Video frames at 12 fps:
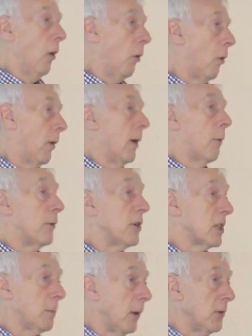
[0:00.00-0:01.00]
or a
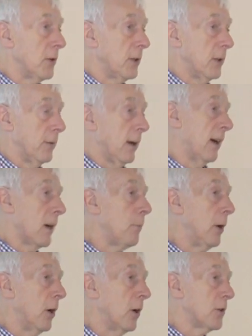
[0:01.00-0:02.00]
respondent, if you like, a
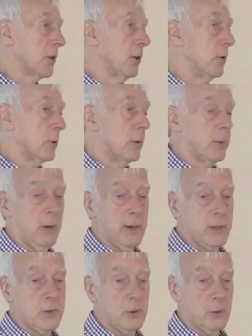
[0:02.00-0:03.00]
person who's
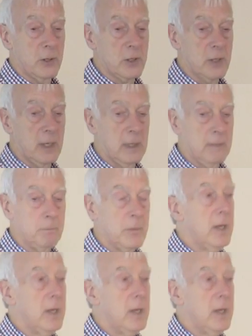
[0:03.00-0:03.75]
replying to your questionnaire.